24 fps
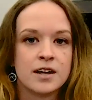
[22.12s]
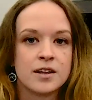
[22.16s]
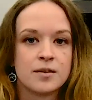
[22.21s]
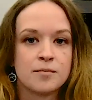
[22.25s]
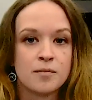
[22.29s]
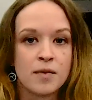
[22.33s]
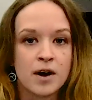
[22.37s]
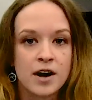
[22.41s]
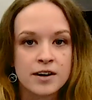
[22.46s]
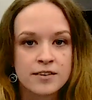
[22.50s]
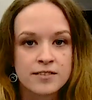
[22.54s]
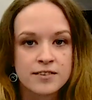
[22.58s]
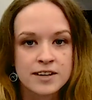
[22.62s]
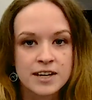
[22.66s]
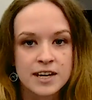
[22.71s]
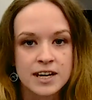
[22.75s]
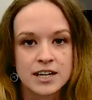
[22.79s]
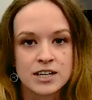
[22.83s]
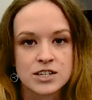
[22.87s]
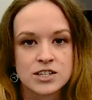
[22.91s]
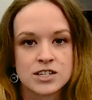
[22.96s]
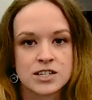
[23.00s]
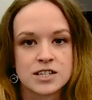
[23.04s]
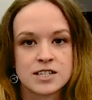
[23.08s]

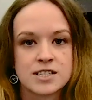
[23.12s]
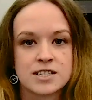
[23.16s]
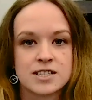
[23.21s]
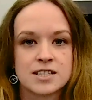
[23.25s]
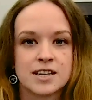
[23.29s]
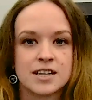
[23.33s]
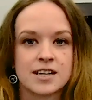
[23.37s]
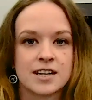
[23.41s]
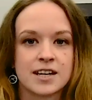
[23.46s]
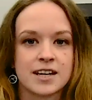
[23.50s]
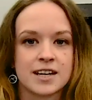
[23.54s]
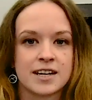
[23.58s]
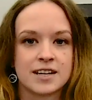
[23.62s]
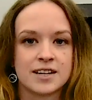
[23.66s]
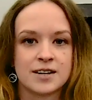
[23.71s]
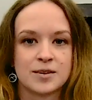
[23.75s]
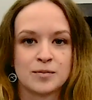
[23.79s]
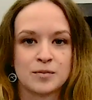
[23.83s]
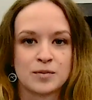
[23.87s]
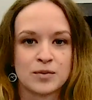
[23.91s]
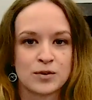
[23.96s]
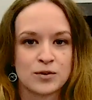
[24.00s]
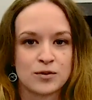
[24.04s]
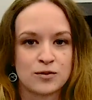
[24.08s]
modifications, and land
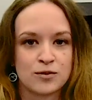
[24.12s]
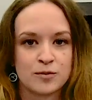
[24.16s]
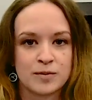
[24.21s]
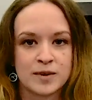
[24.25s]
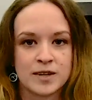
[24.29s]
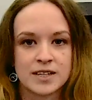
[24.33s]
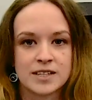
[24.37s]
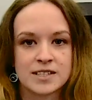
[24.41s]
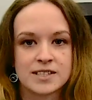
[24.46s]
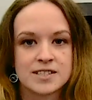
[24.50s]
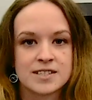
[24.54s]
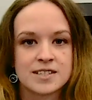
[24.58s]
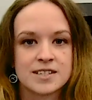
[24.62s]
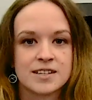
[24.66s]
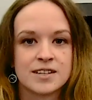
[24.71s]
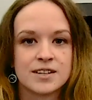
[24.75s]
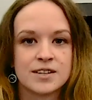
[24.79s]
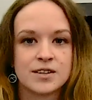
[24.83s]
improvements.